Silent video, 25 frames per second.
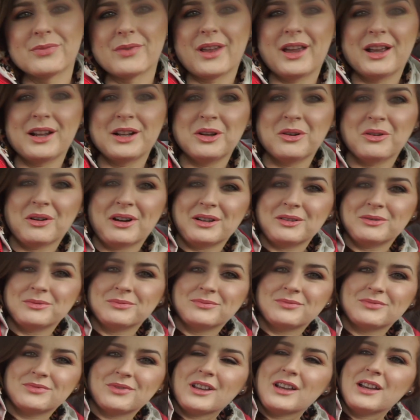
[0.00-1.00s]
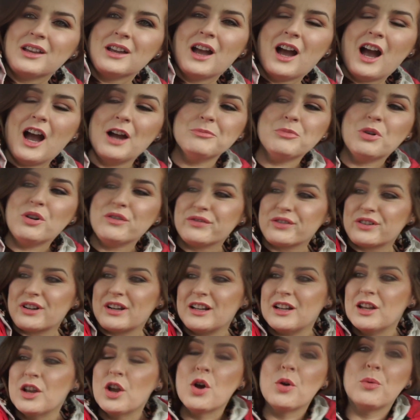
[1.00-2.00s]
Anyway, I'm over
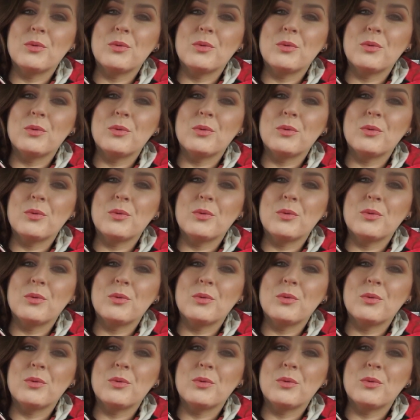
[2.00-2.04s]
it.